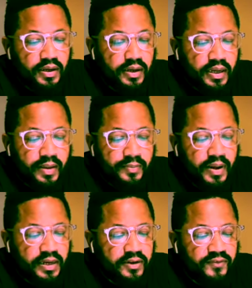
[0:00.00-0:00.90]
Uh, at
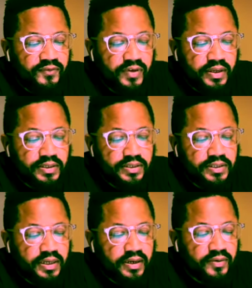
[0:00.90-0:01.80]
my
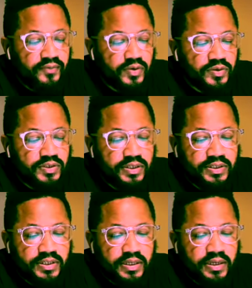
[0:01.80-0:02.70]
defense, uh, verse
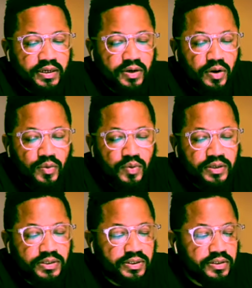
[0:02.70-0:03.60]
16, no
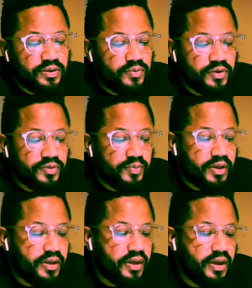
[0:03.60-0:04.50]
one stood with
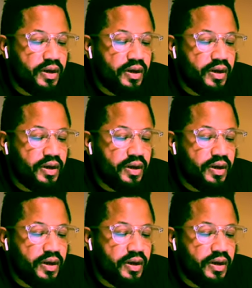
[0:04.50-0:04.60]
me.